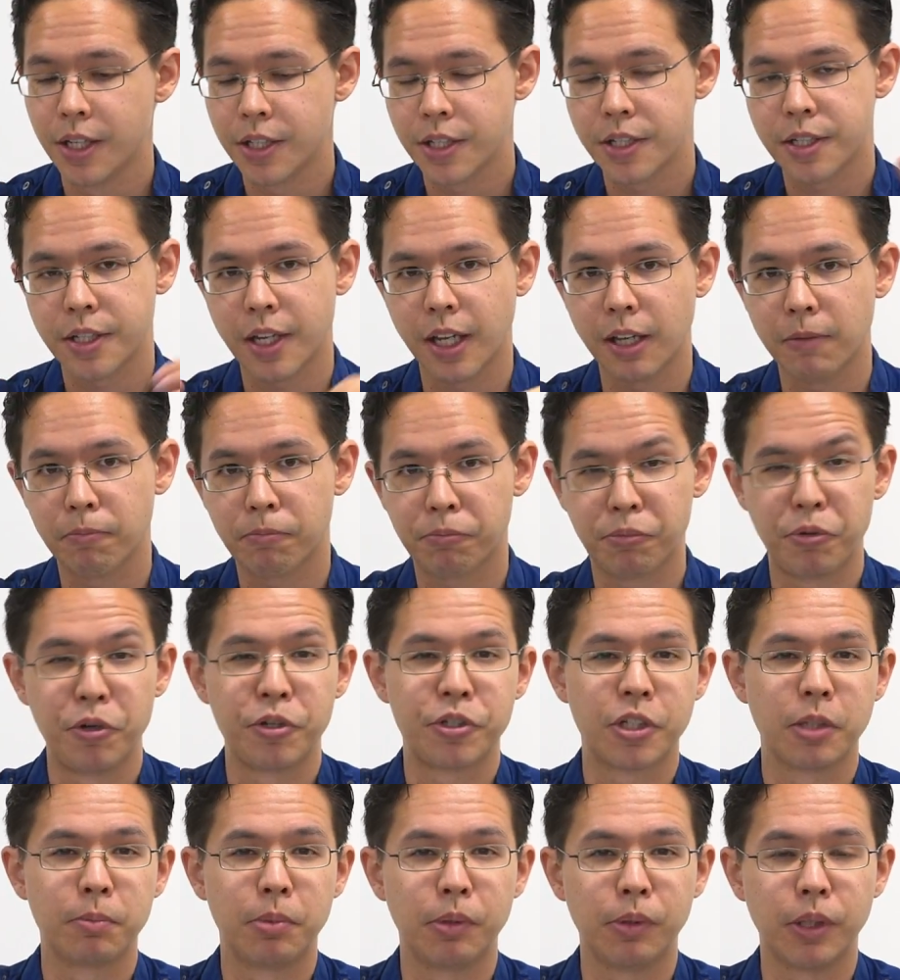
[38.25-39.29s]
Same
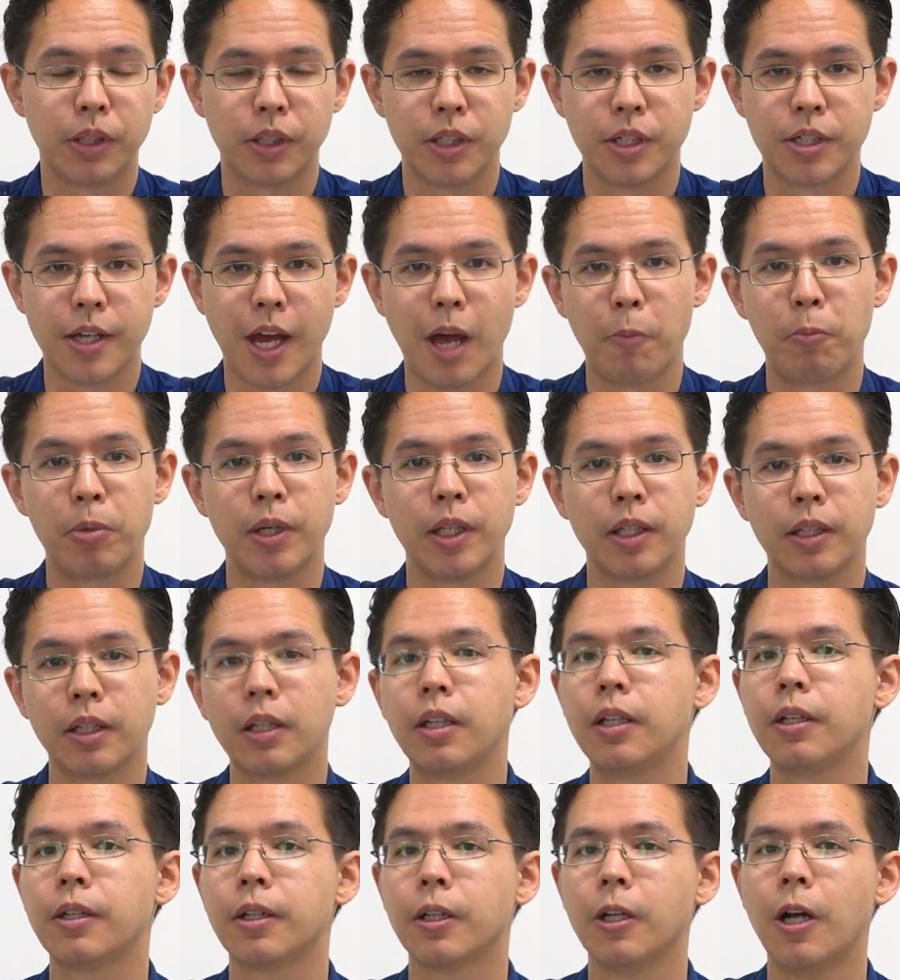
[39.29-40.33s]
principle is happening
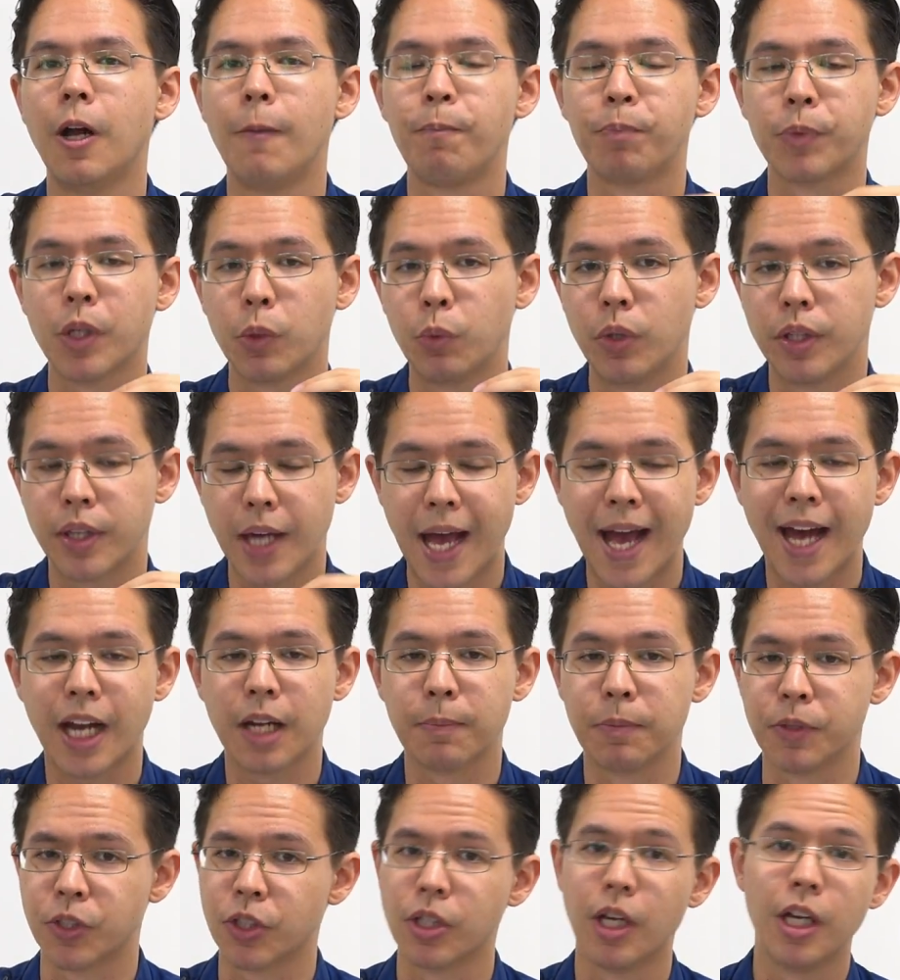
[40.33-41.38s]
here with
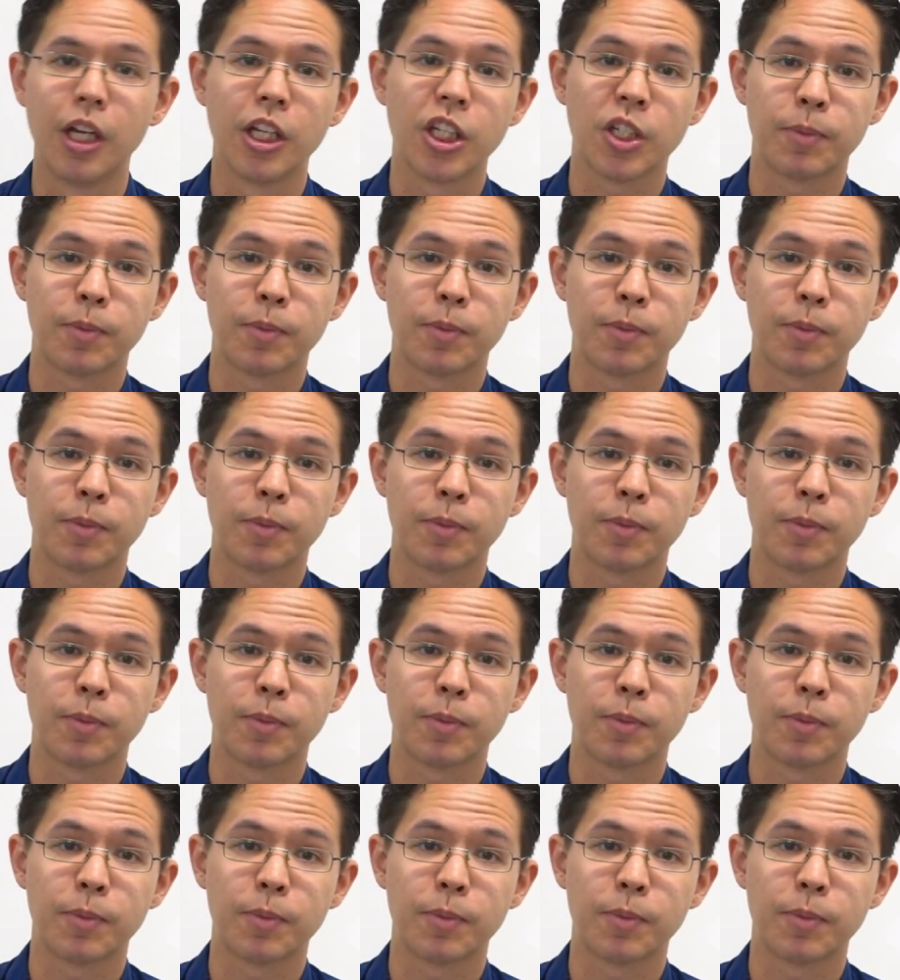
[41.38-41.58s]
atoms.